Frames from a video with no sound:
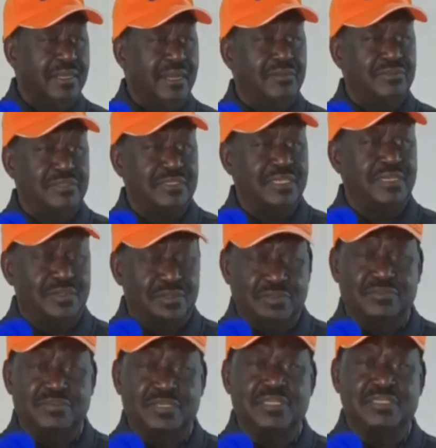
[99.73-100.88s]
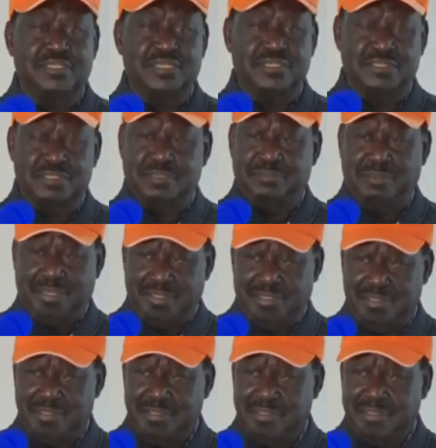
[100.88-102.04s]
a lot of interest in the party,
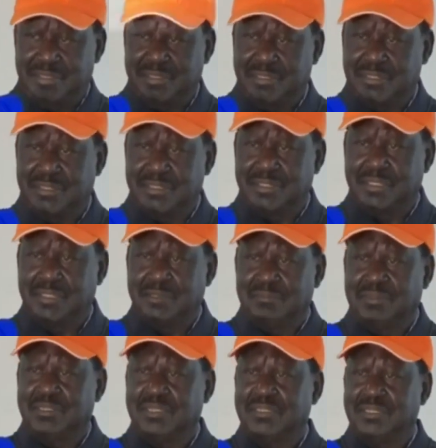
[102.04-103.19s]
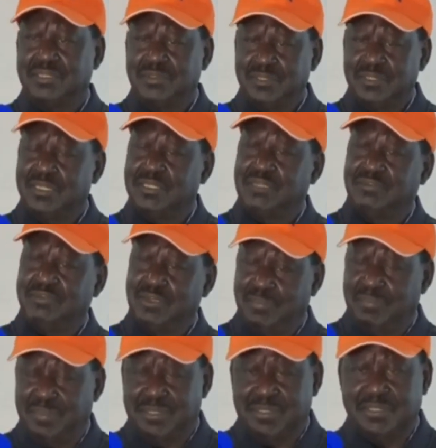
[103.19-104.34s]
but a new
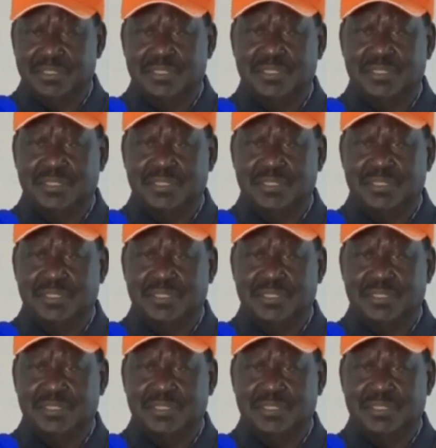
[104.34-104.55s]
development